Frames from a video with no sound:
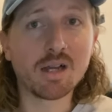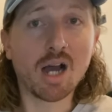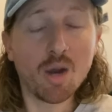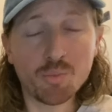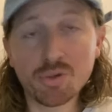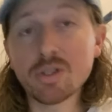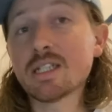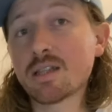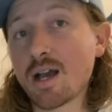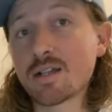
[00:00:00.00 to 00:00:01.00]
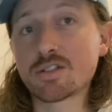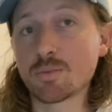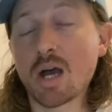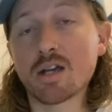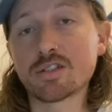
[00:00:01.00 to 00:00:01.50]
are pretty large
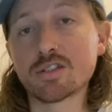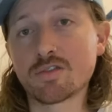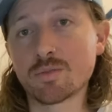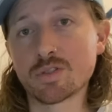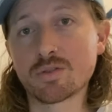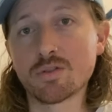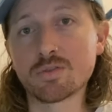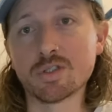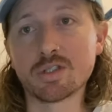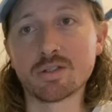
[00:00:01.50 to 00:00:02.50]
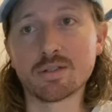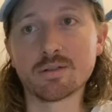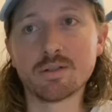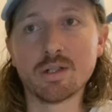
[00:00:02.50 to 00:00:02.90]
departures from the source material.